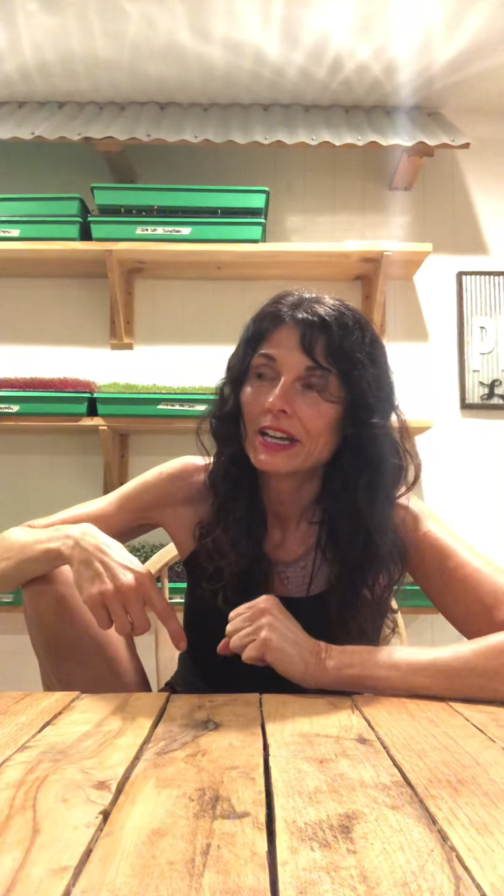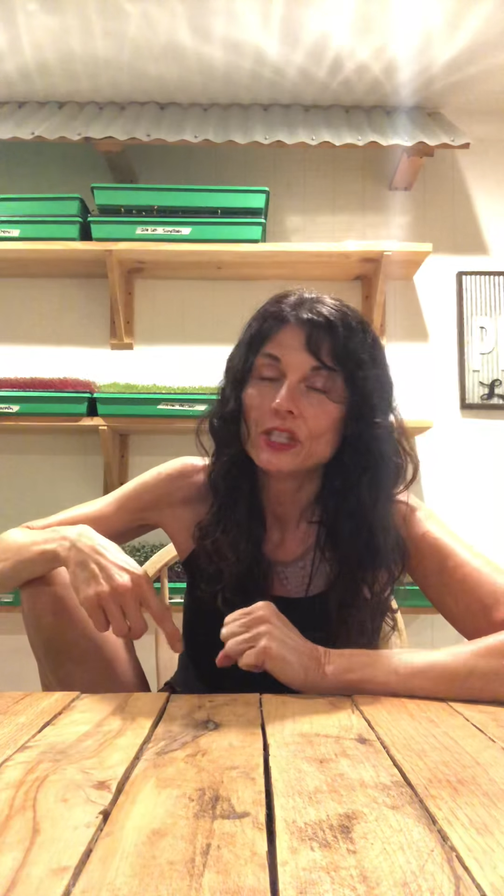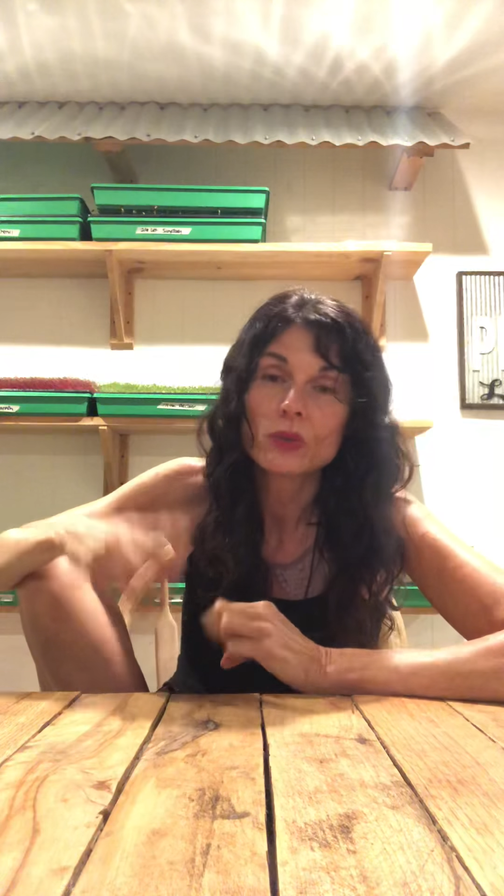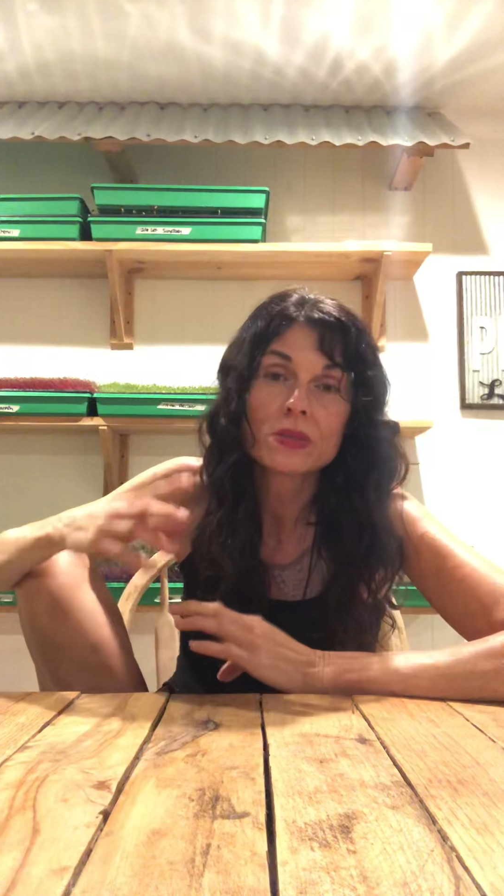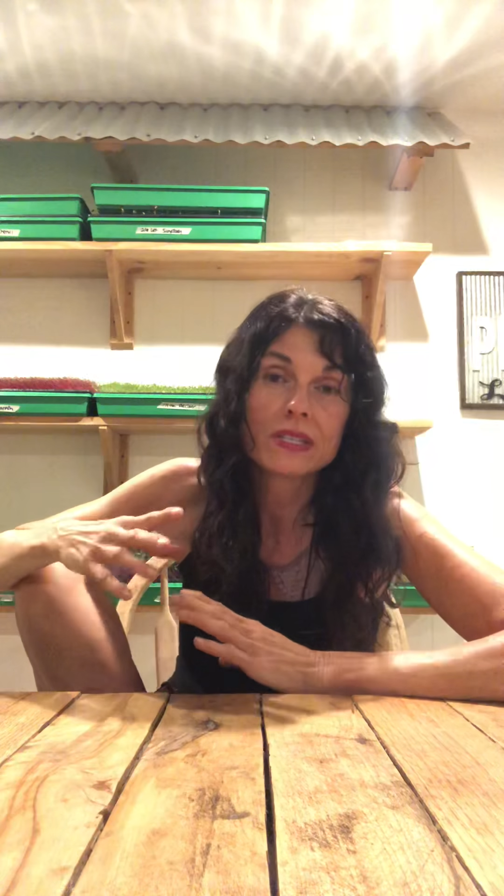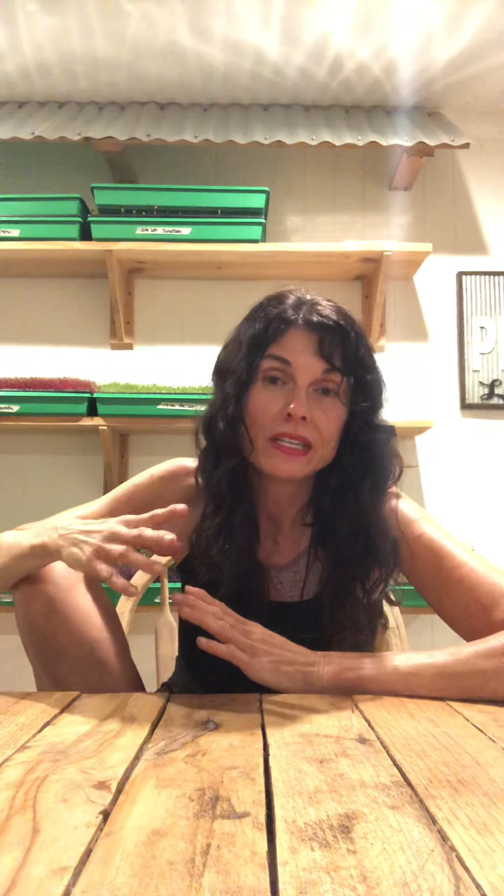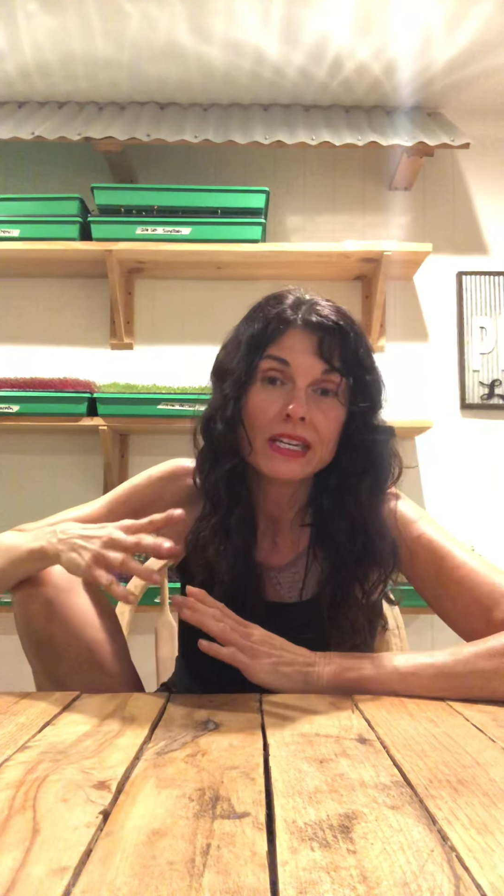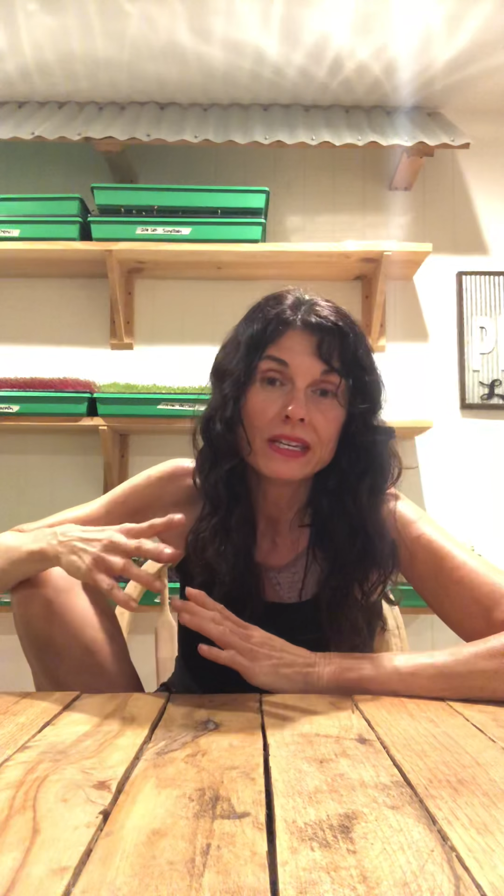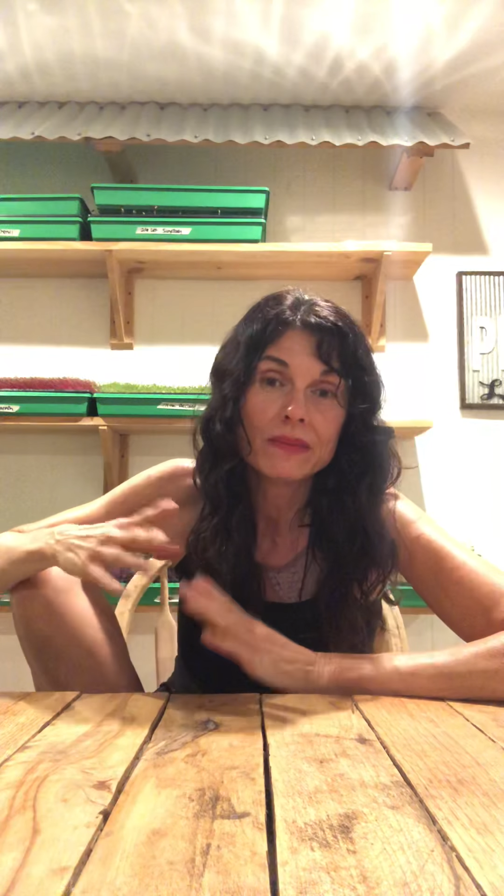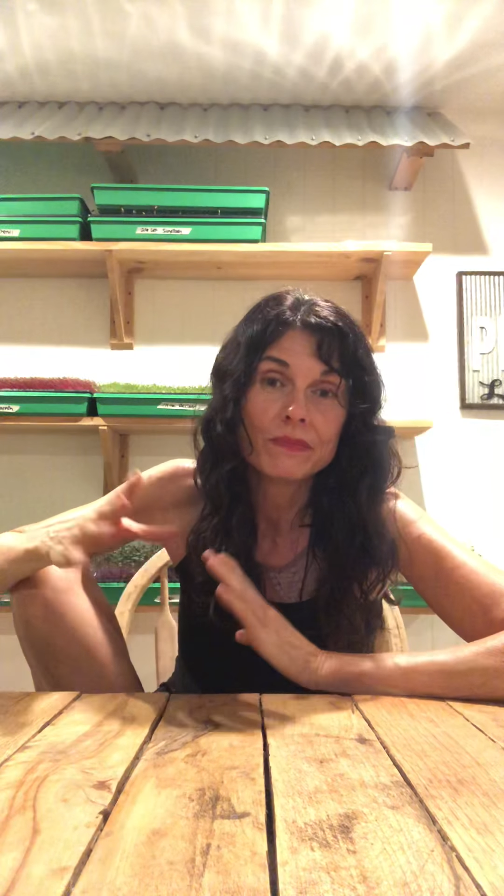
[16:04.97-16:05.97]
you'll
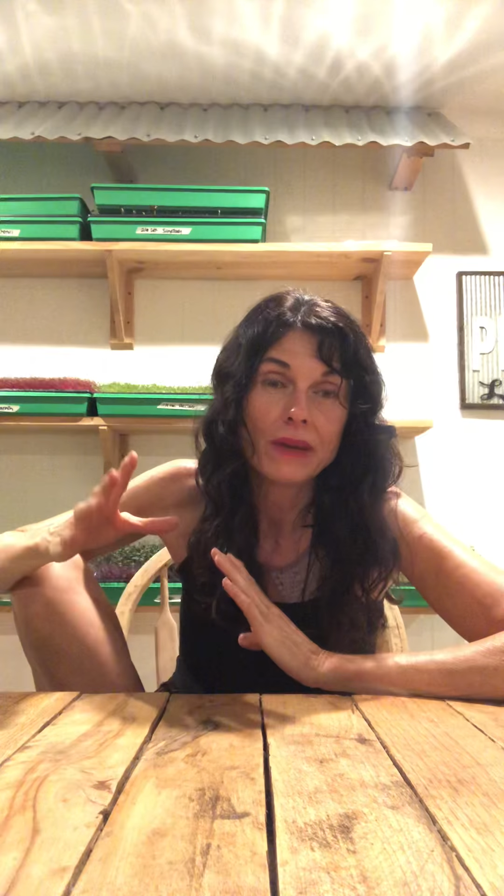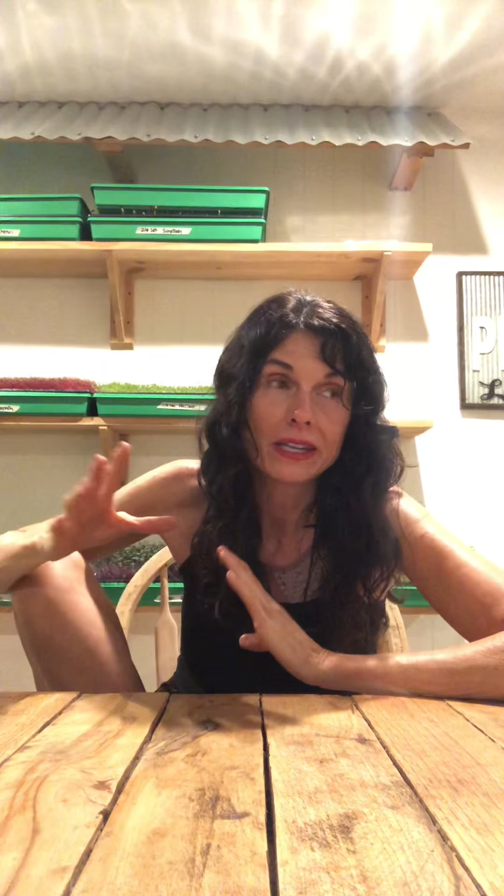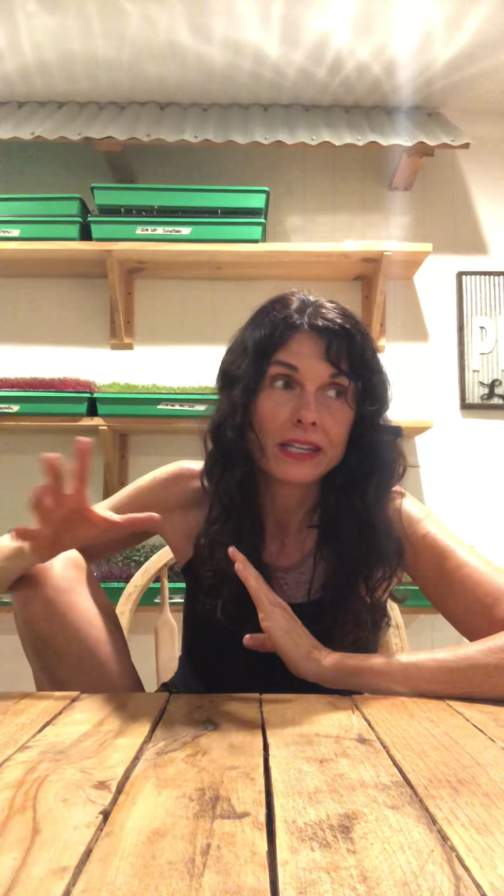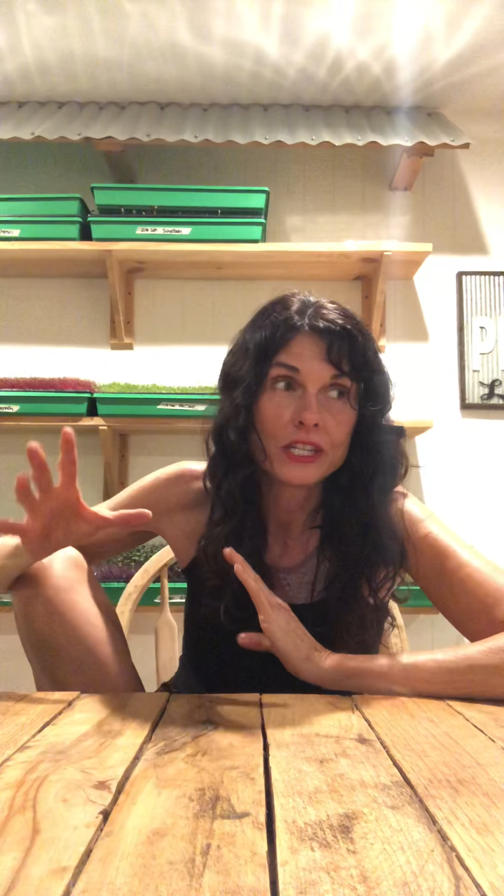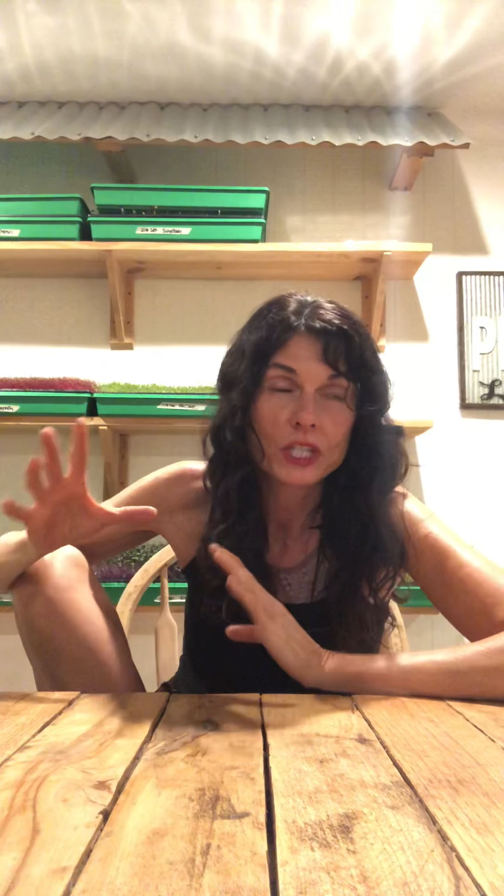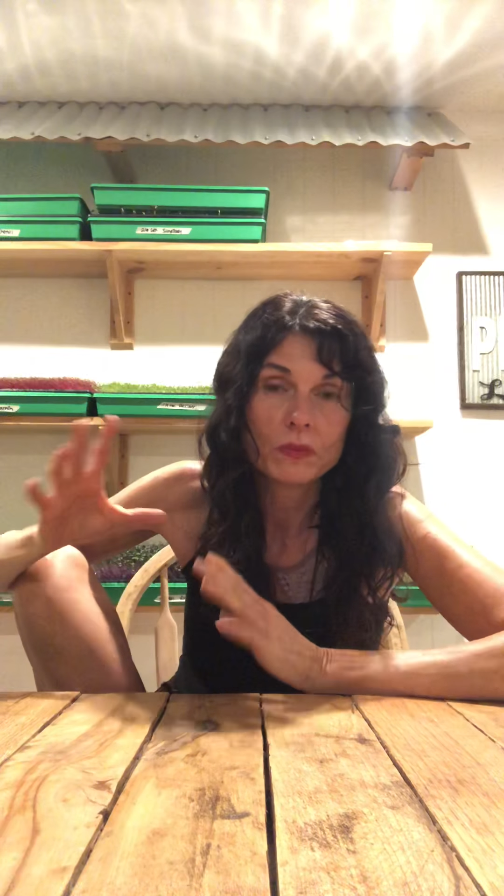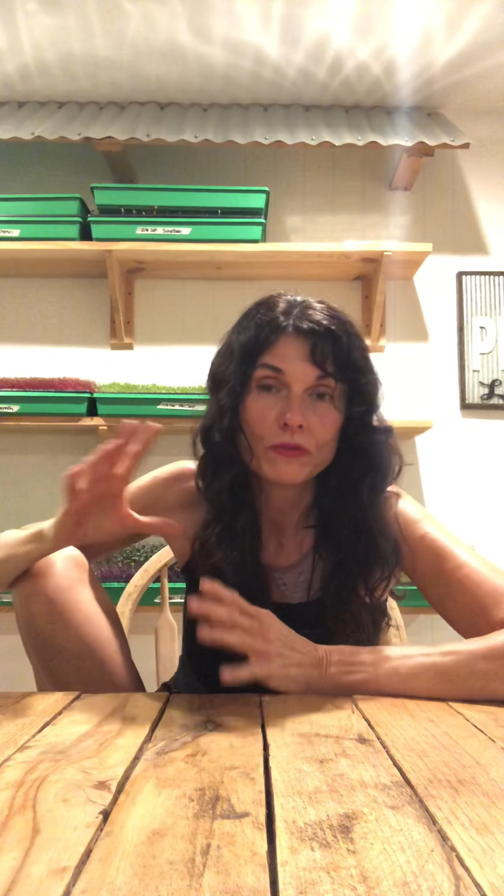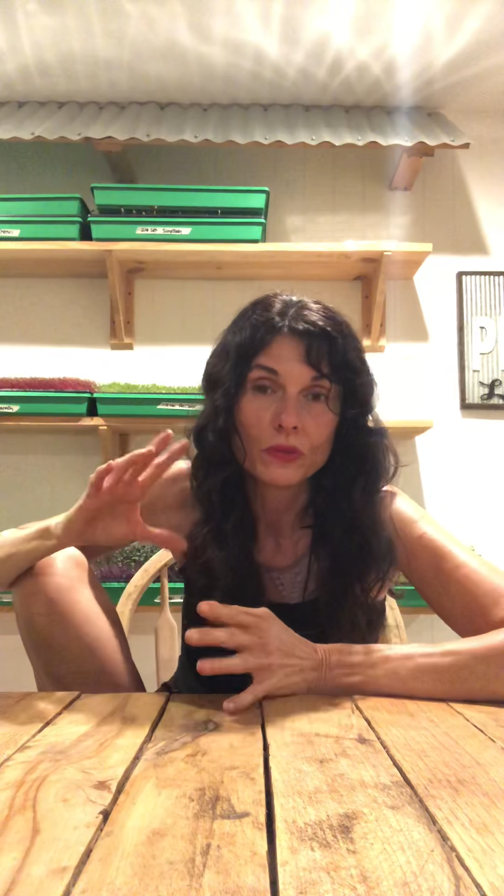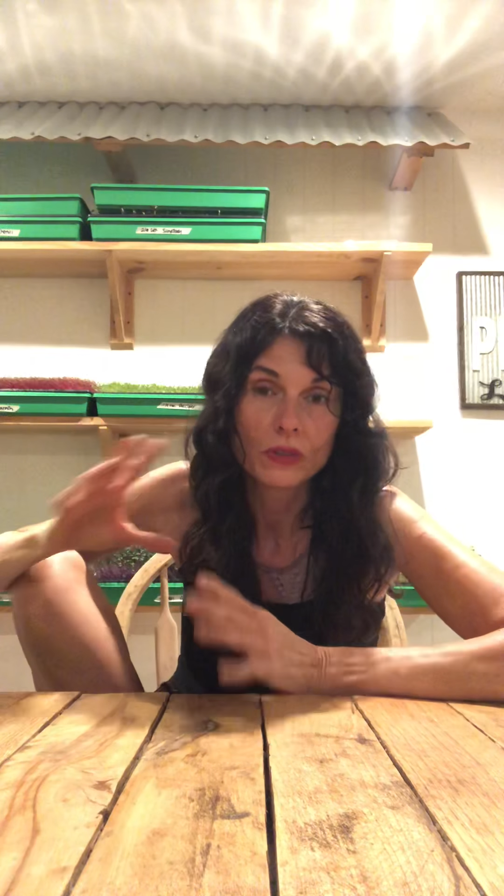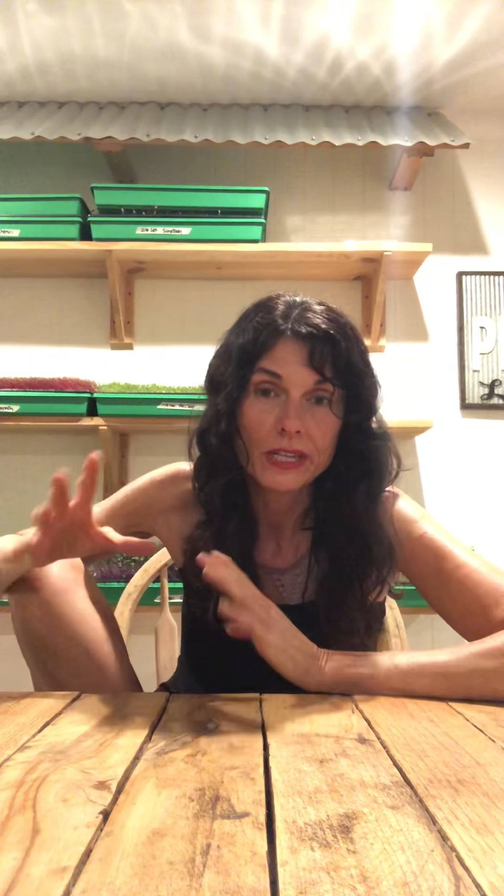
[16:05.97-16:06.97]
see my kitchen before